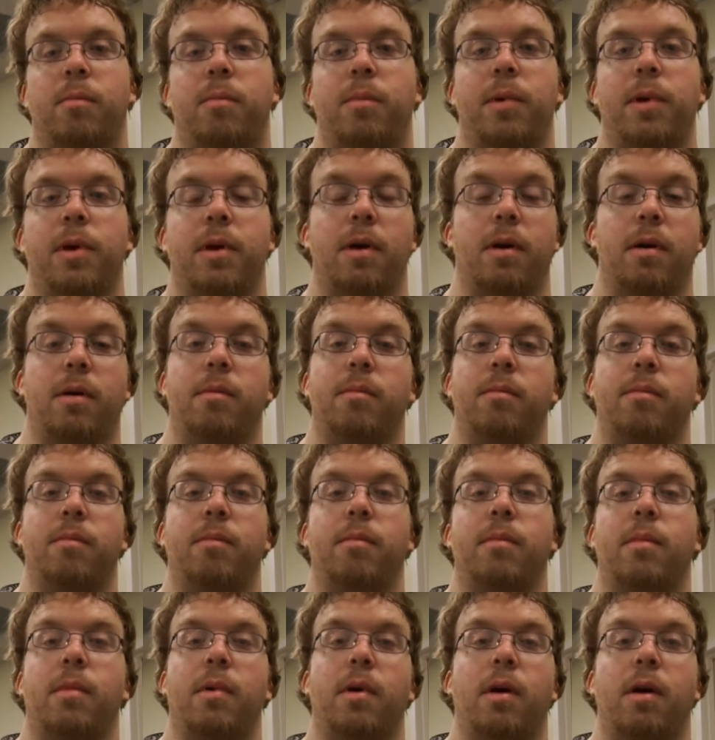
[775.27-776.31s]
become
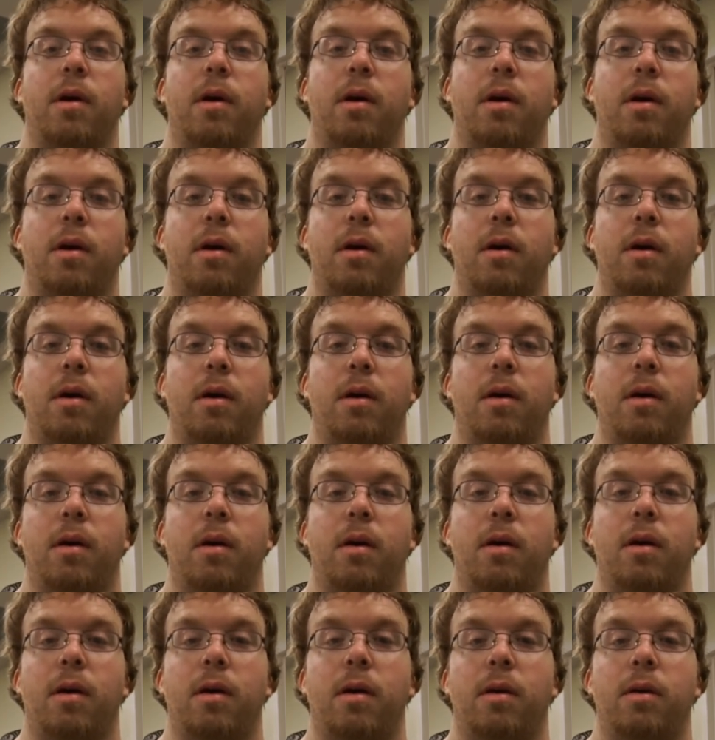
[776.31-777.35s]

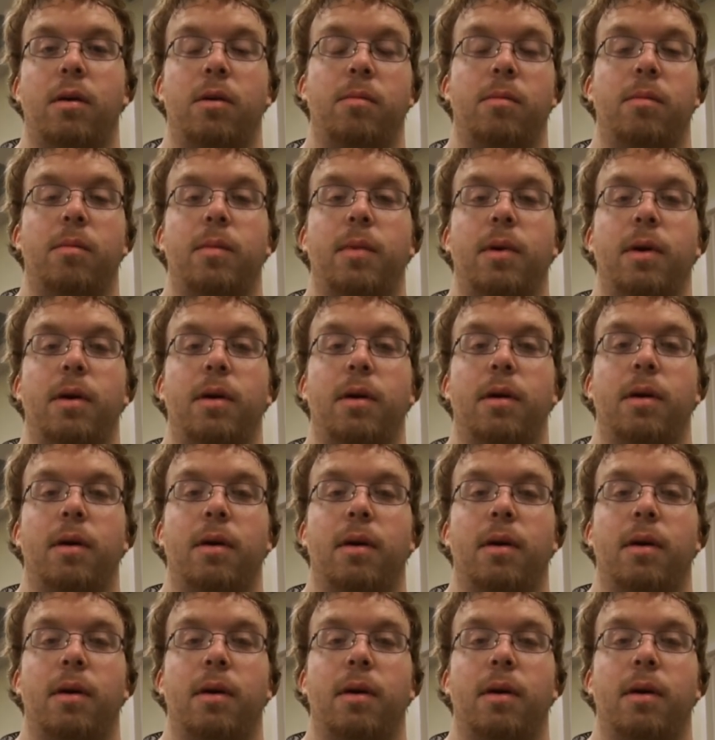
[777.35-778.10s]
a human being.